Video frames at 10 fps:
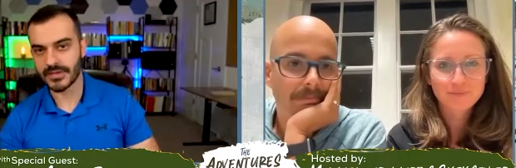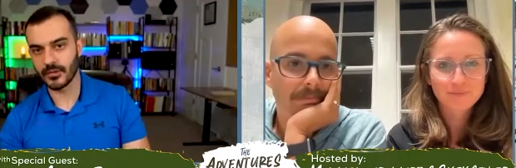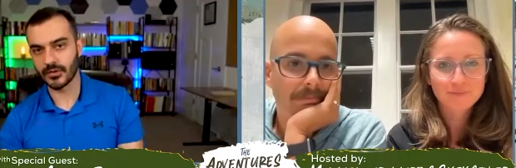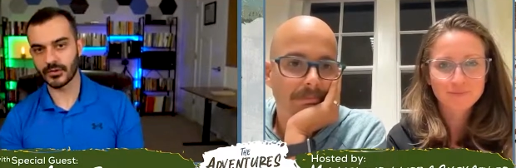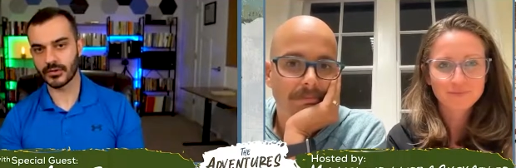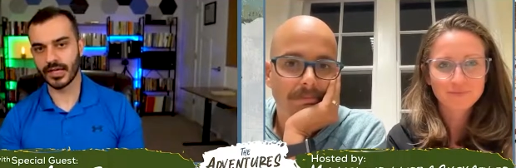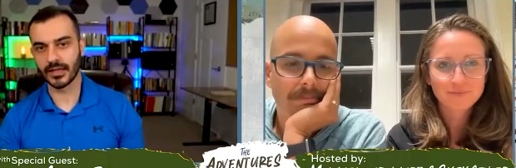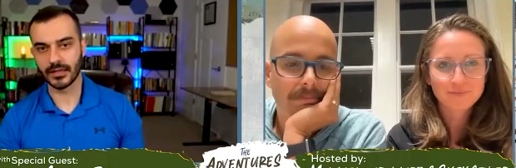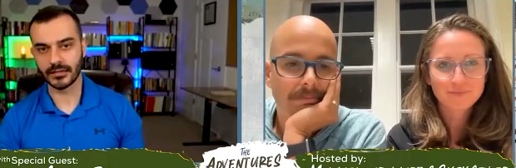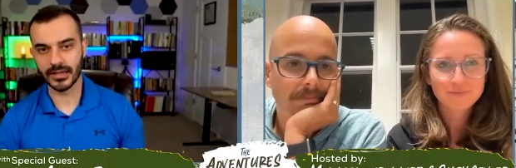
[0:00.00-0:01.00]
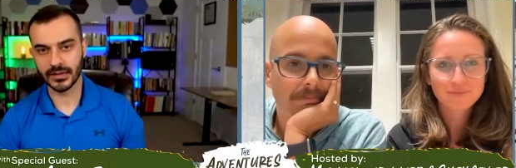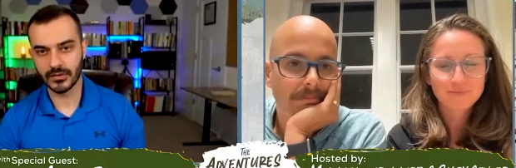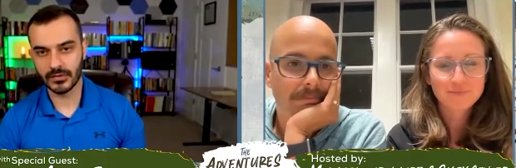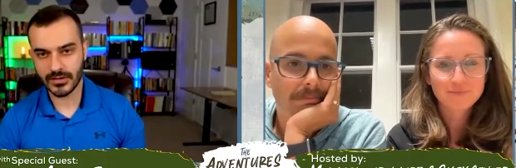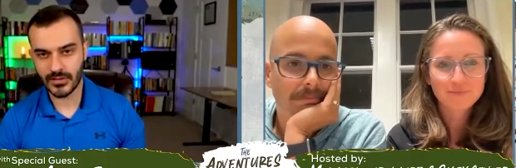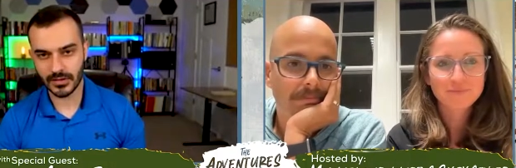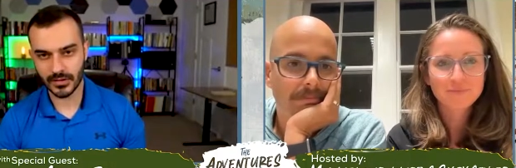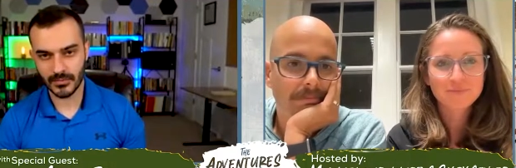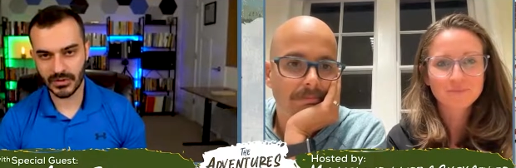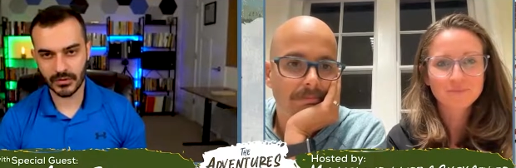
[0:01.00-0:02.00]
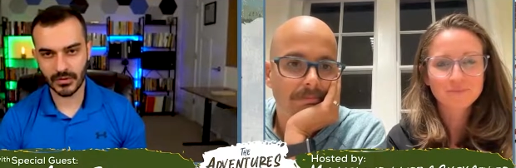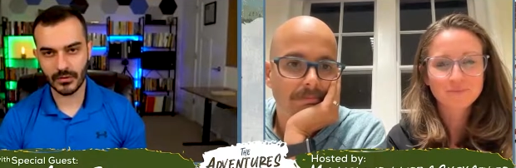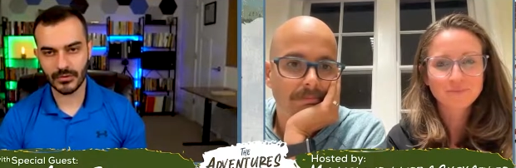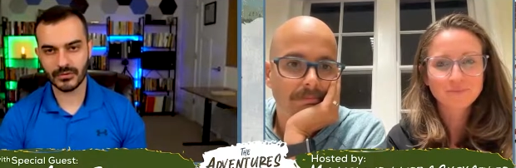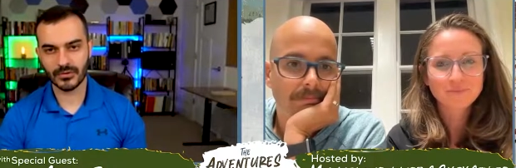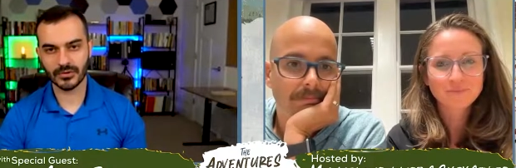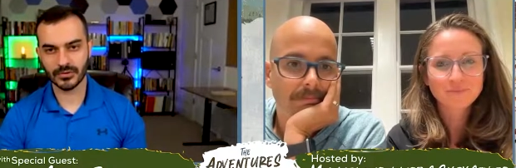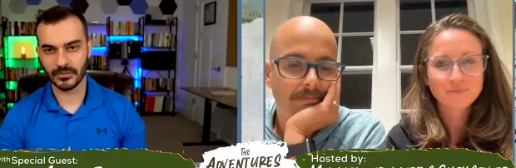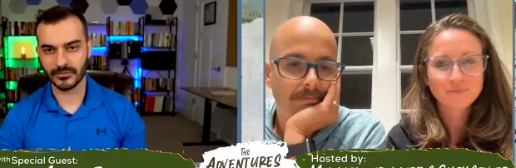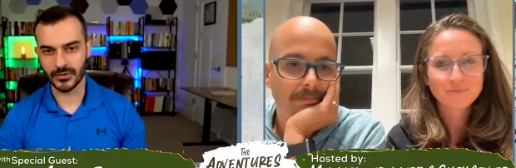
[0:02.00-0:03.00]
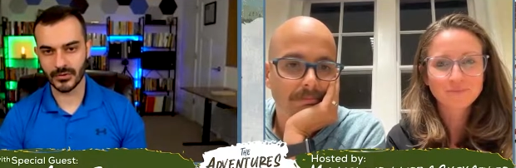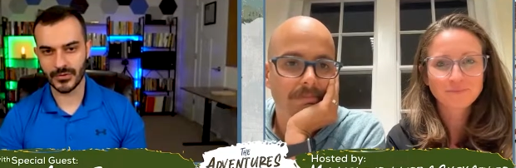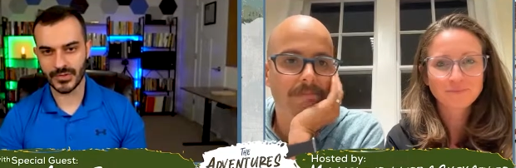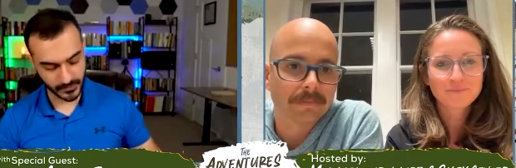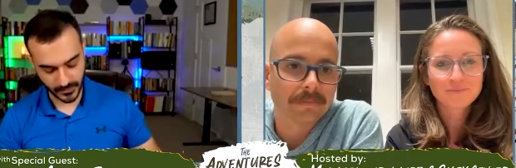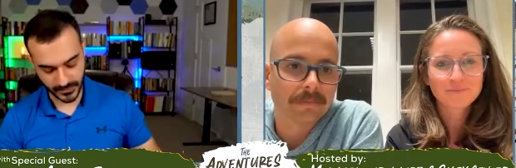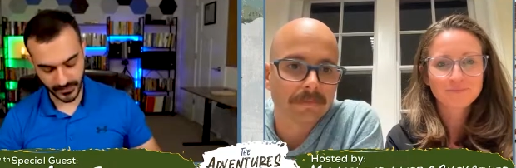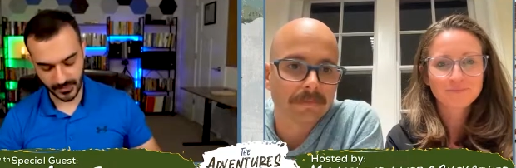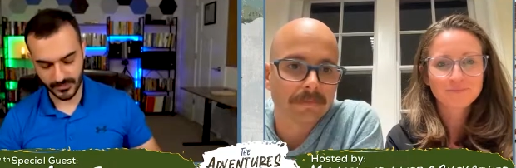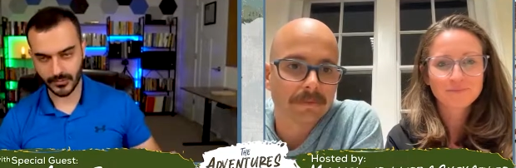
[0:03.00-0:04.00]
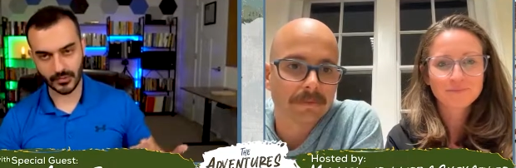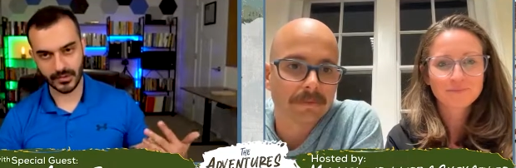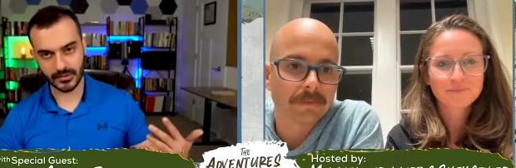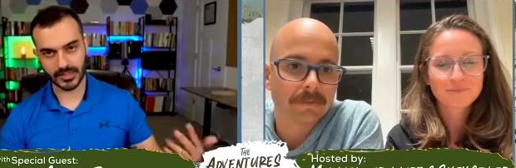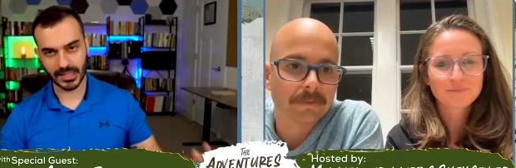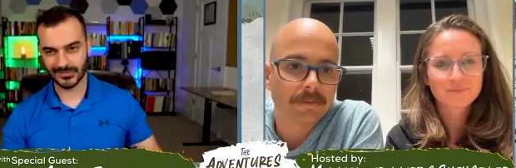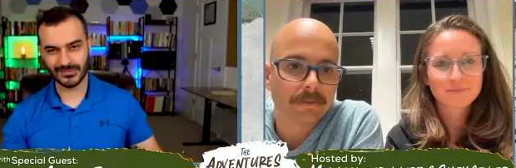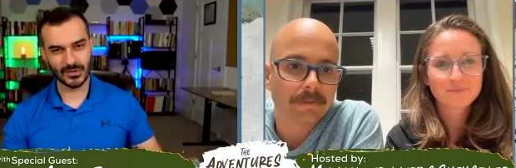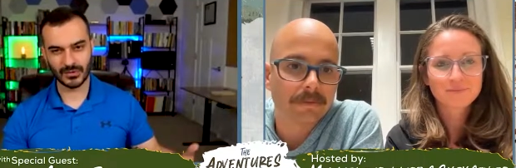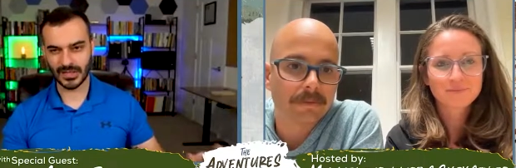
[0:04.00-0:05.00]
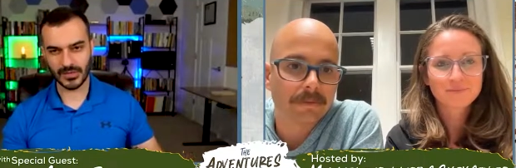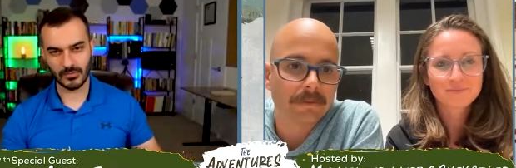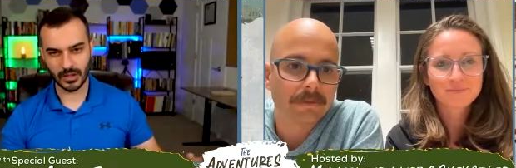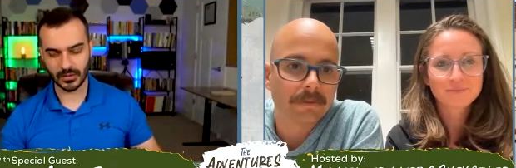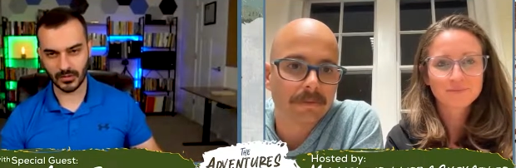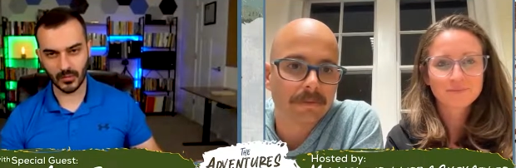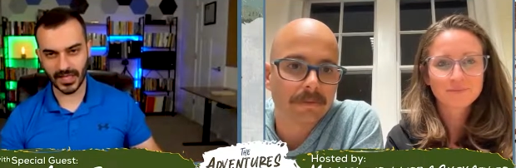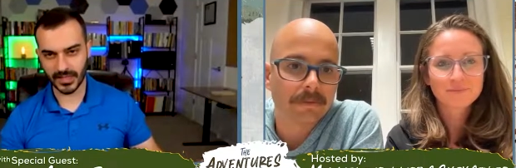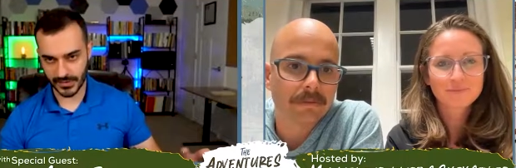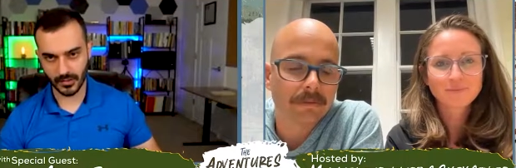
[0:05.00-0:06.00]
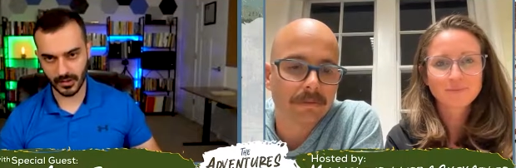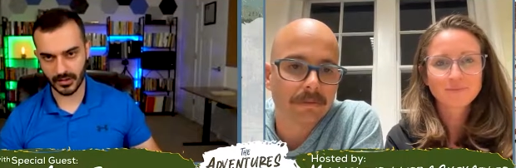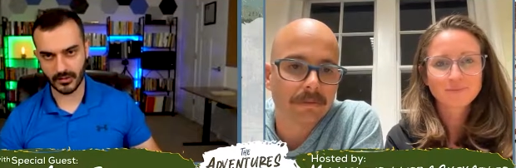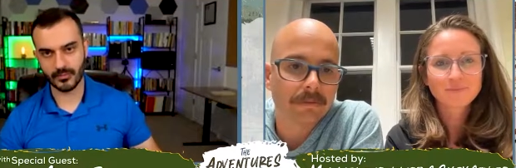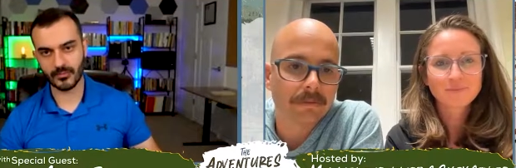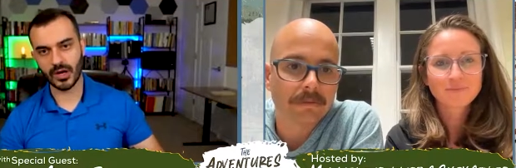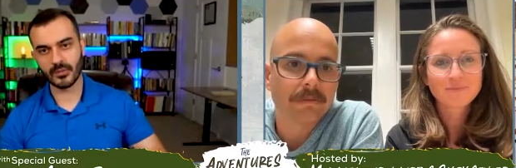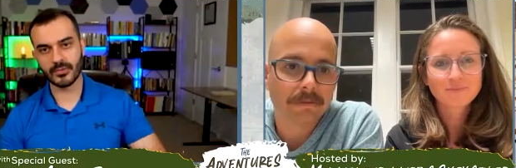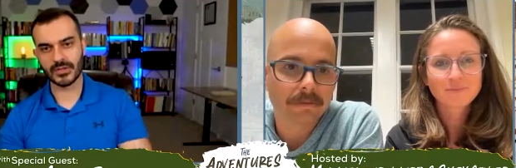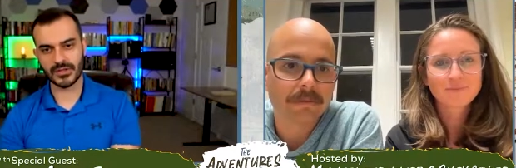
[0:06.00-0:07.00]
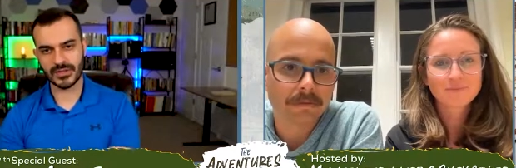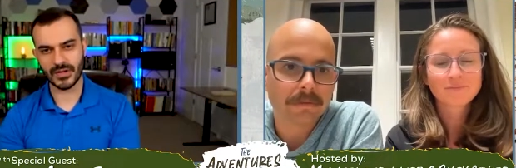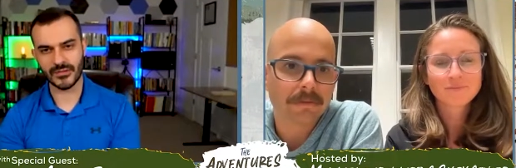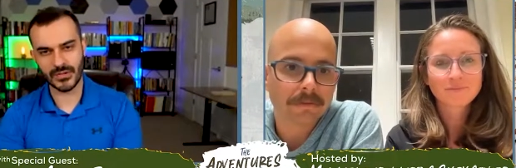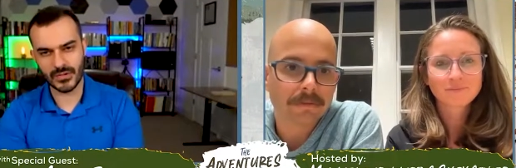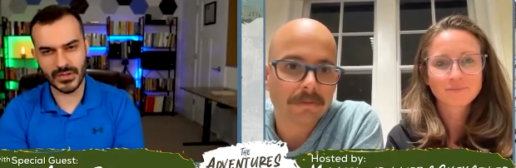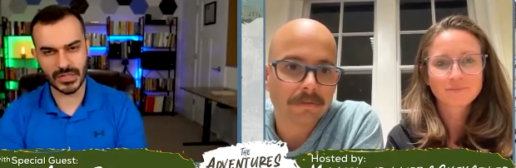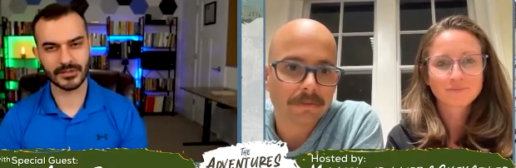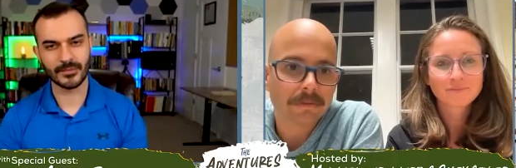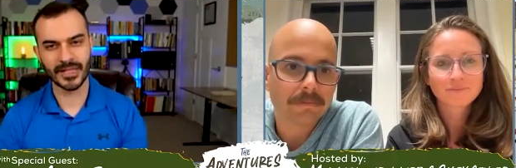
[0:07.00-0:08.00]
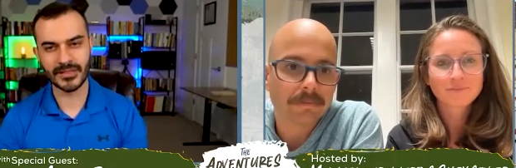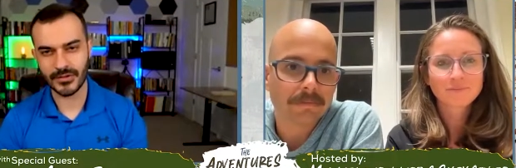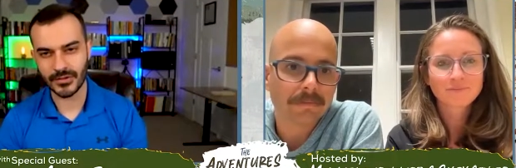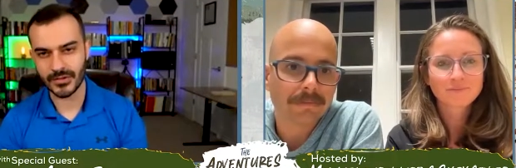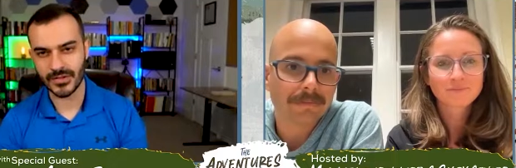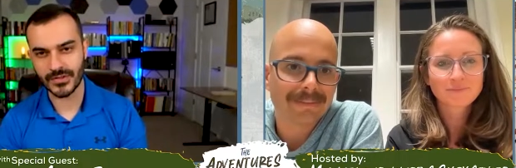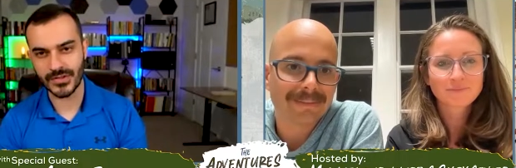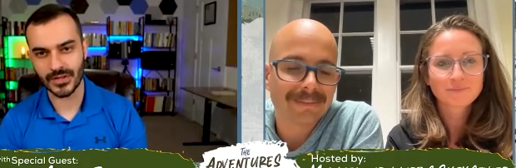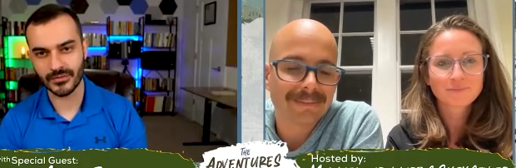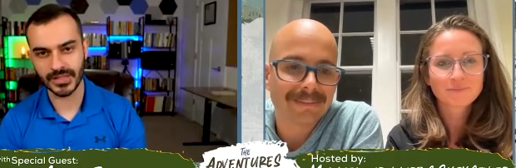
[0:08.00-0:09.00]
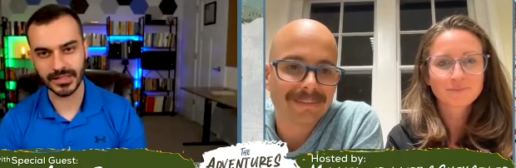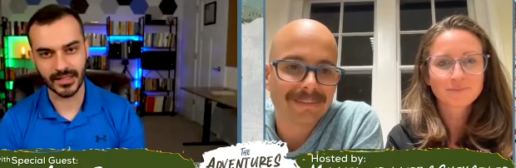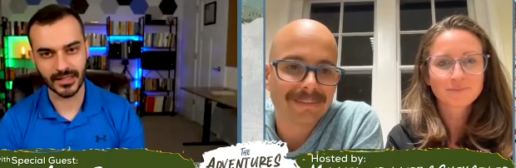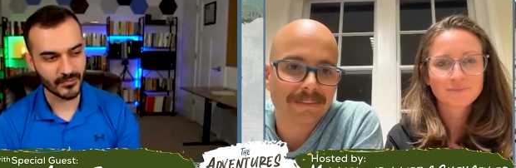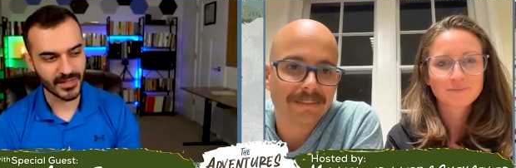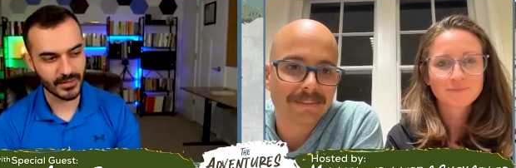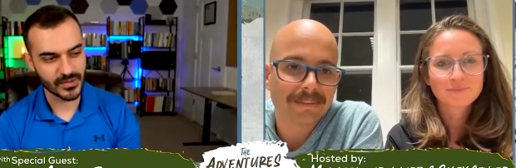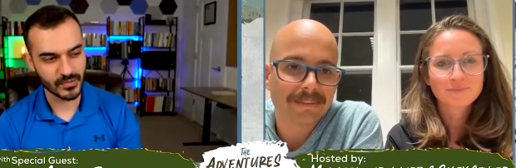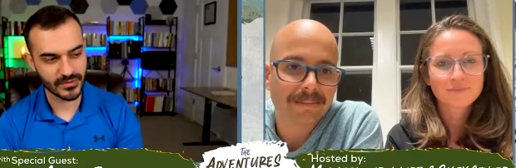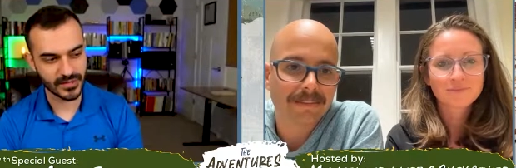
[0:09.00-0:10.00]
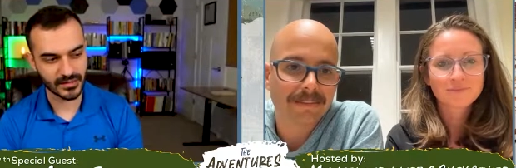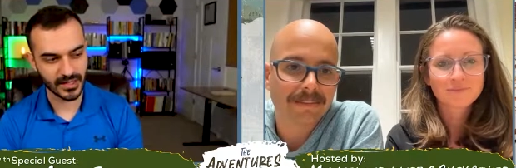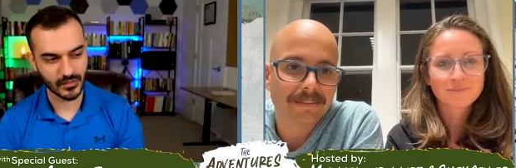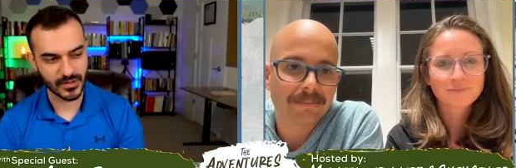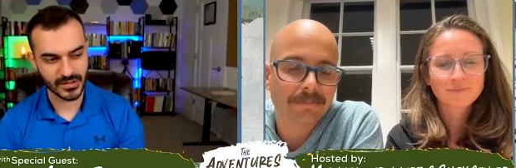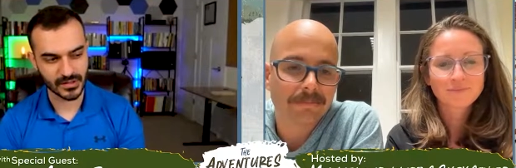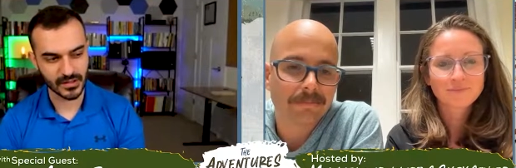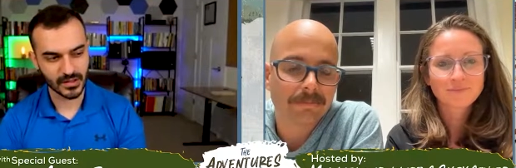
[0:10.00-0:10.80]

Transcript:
Speaker 1: that we're creating. Like you actually, I mean, you go through your reviews, and we've had people like do like small little weddings at our properties and stuff. So just seeing the pictures and stuff like that, that was one thing that I wasn't